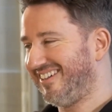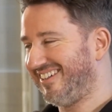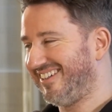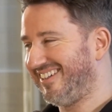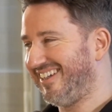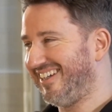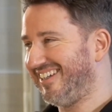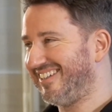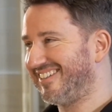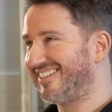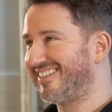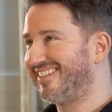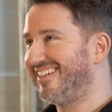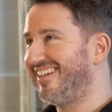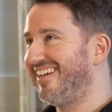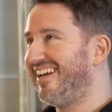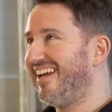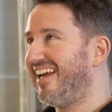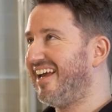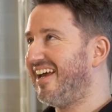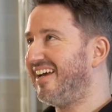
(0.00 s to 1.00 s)
Yes.
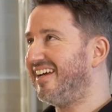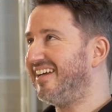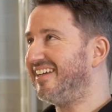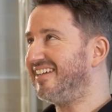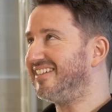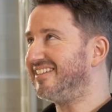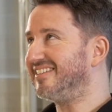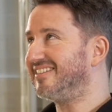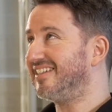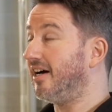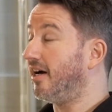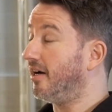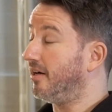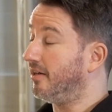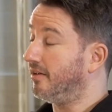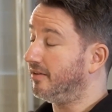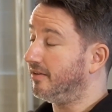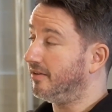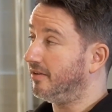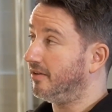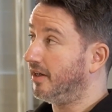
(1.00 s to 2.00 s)
And
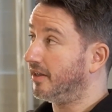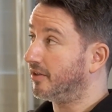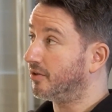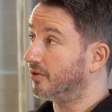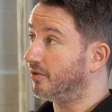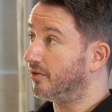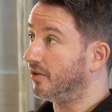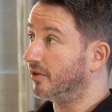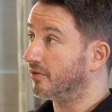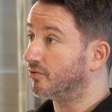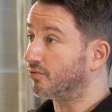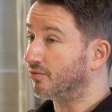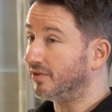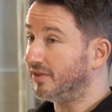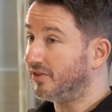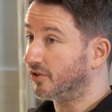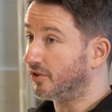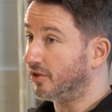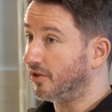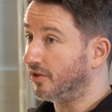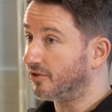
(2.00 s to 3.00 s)
I conduct
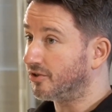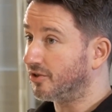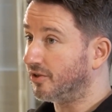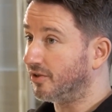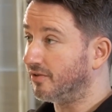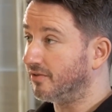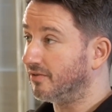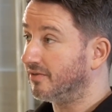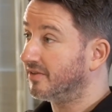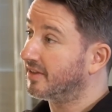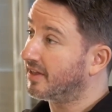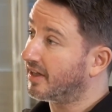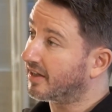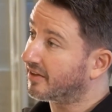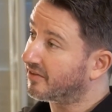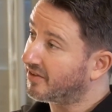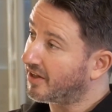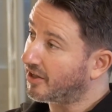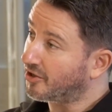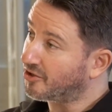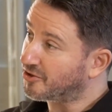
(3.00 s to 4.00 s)
research on
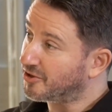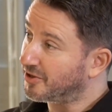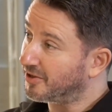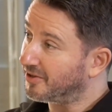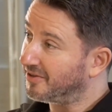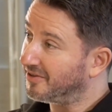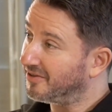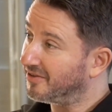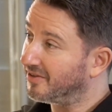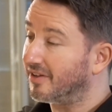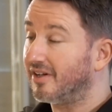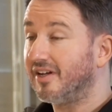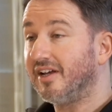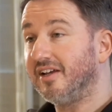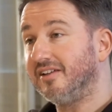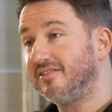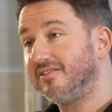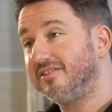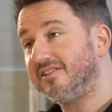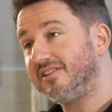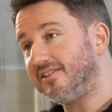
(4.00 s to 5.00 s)
taxation
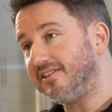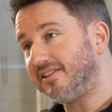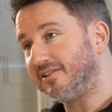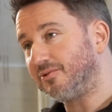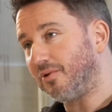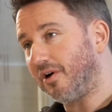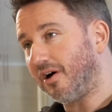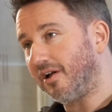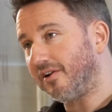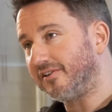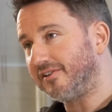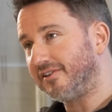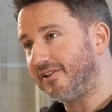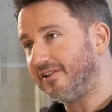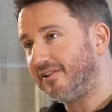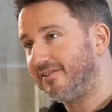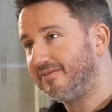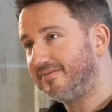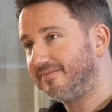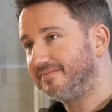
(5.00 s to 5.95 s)
and inequality.